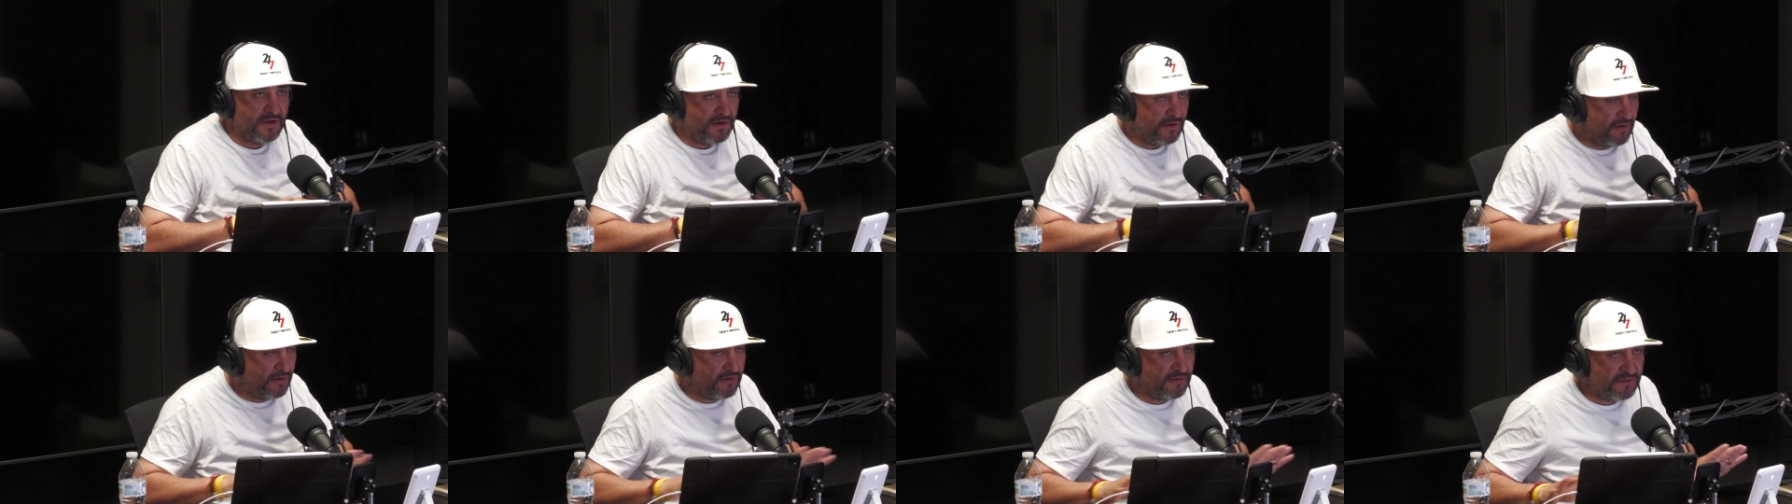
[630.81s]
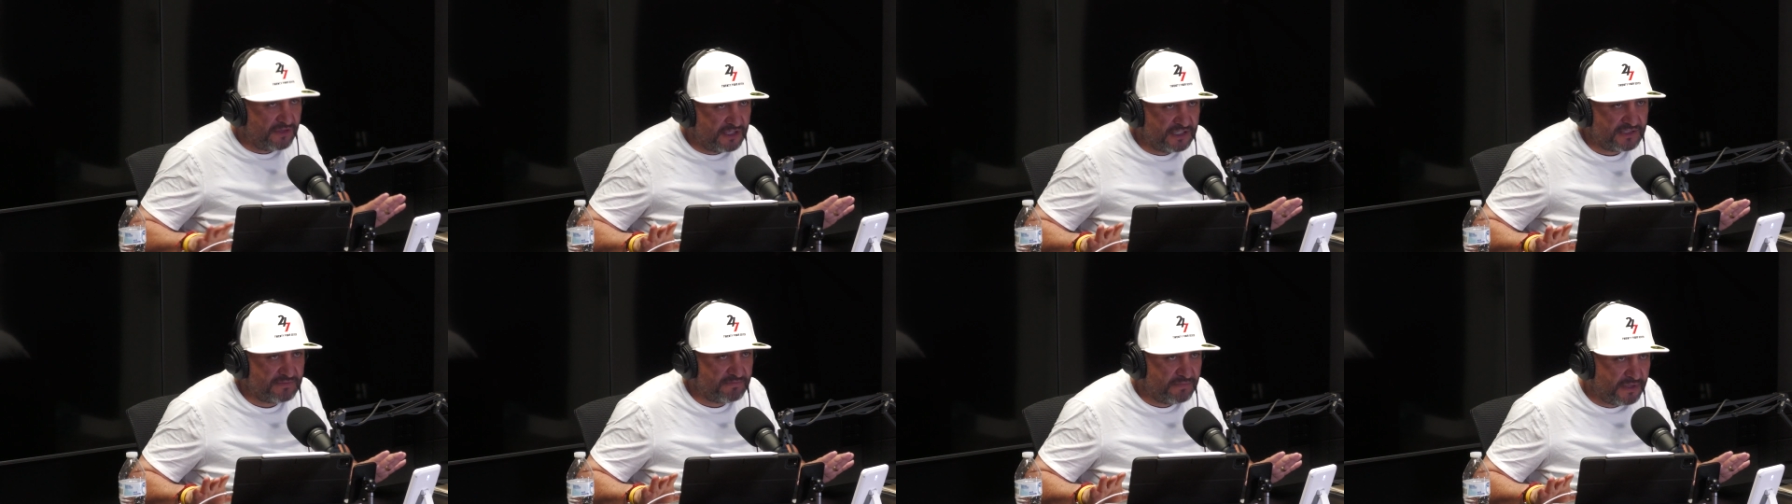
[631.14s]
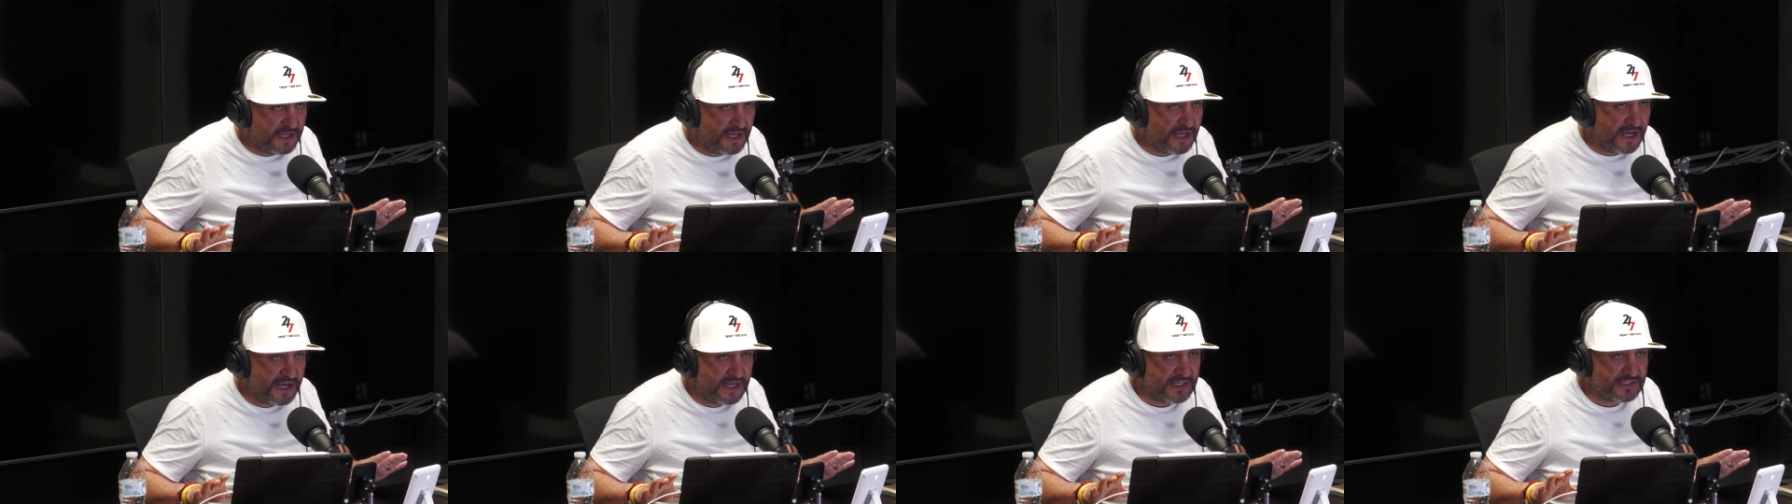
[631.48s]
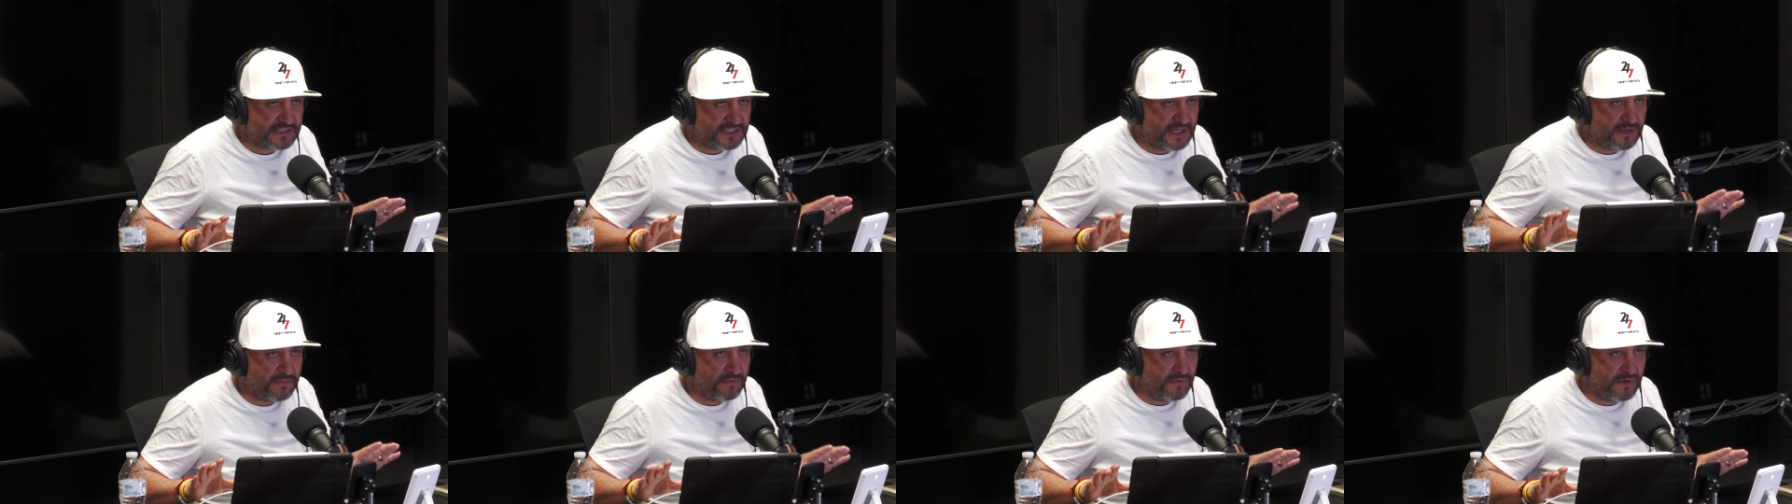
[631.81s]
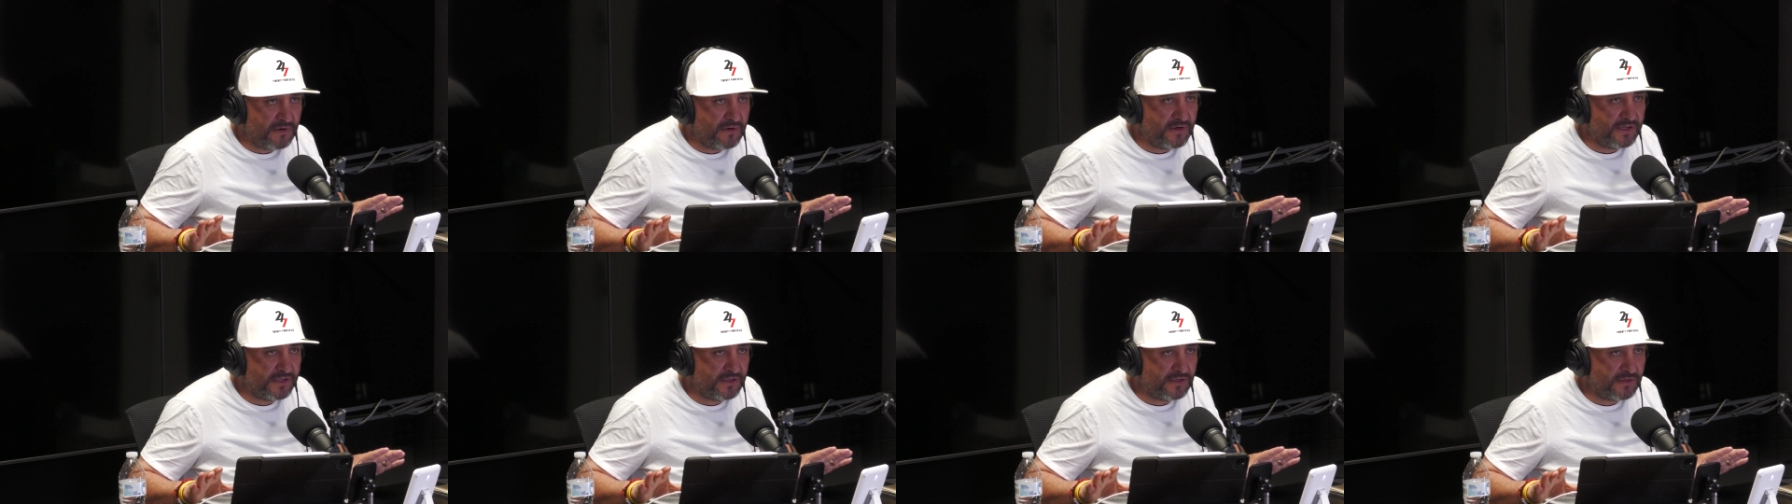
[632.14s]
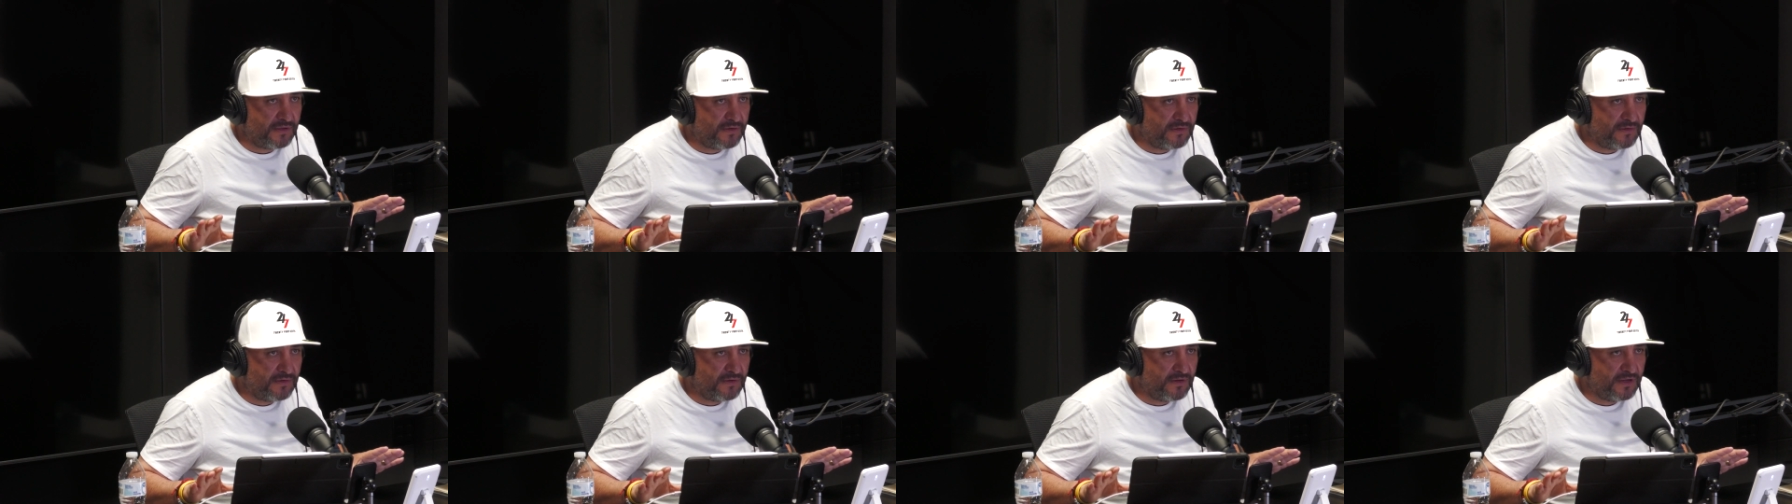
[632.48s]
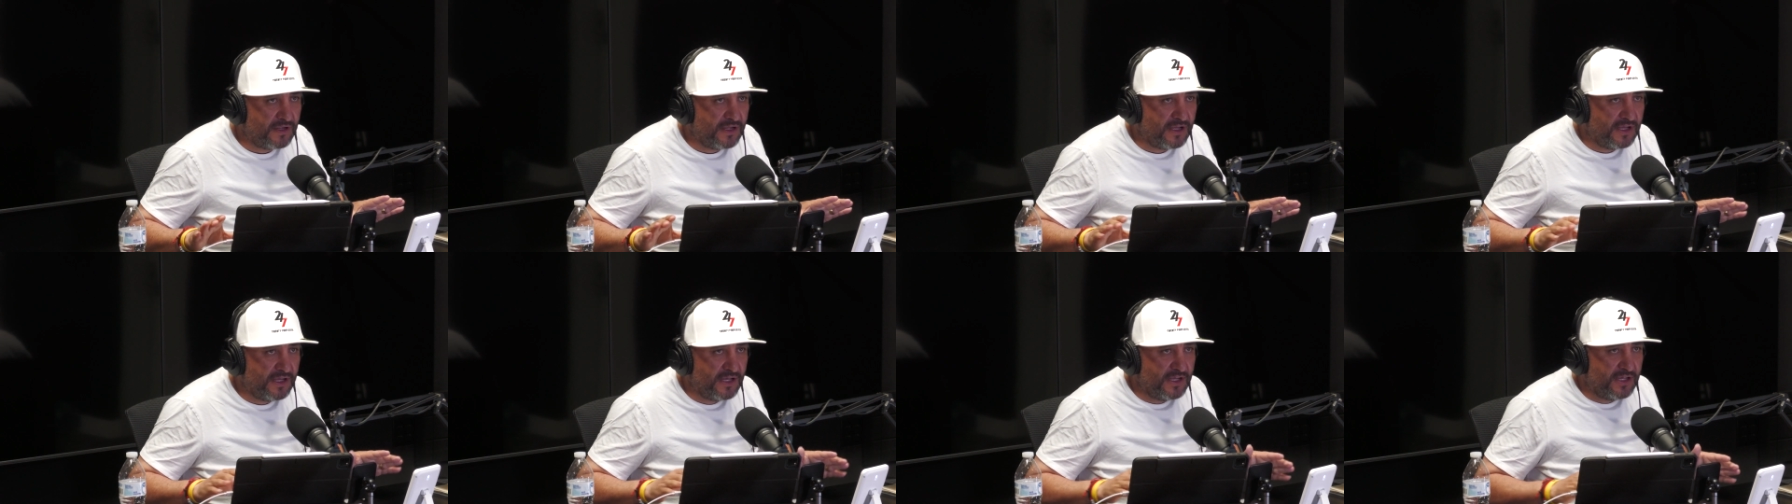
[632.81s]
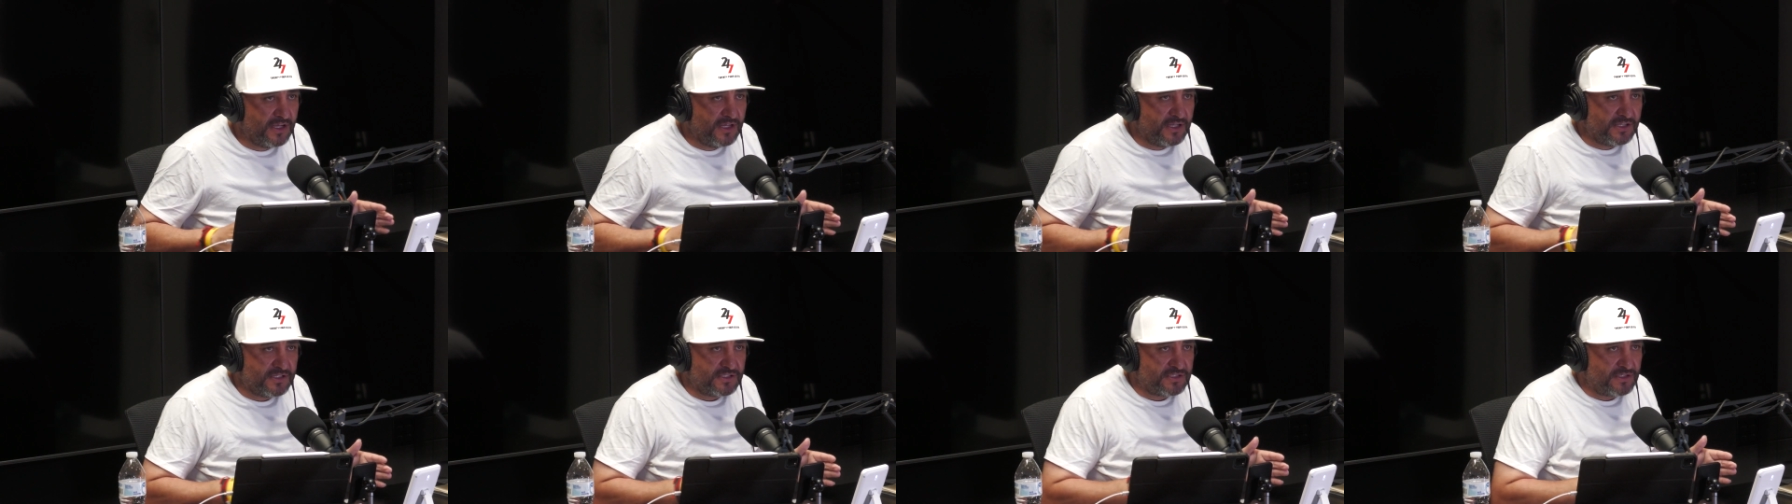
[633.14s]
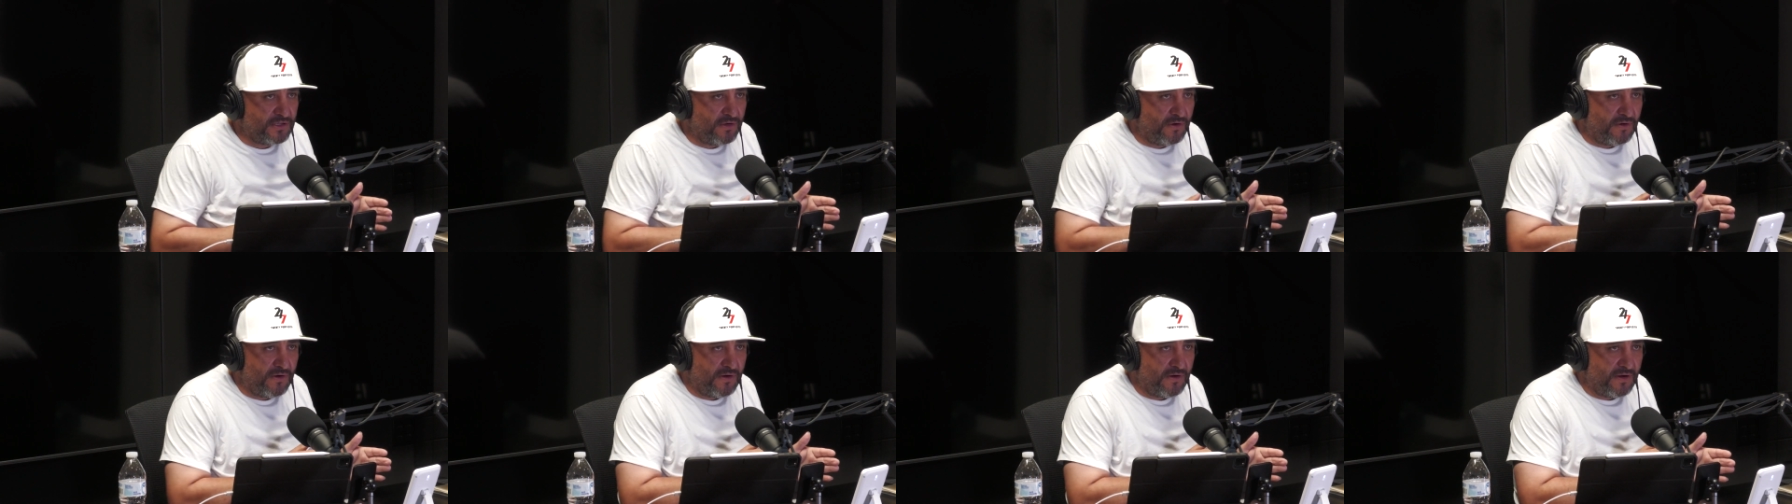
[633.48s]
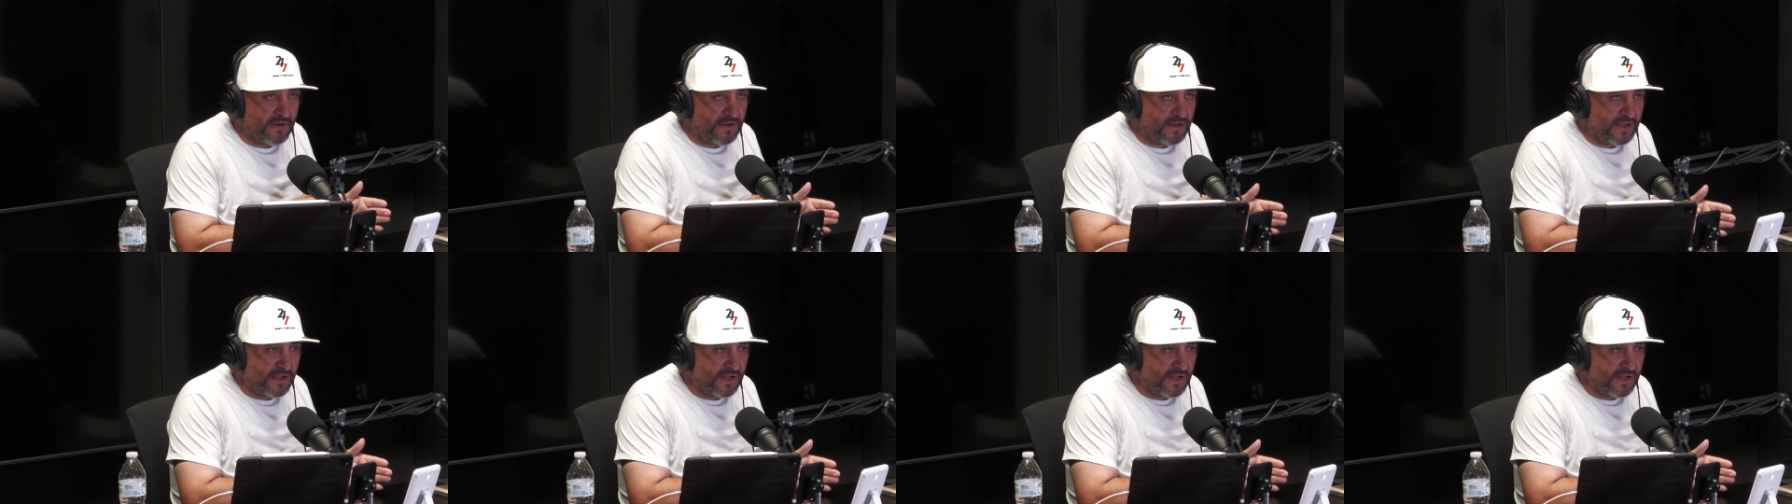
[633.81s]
All this BS I'm going through. So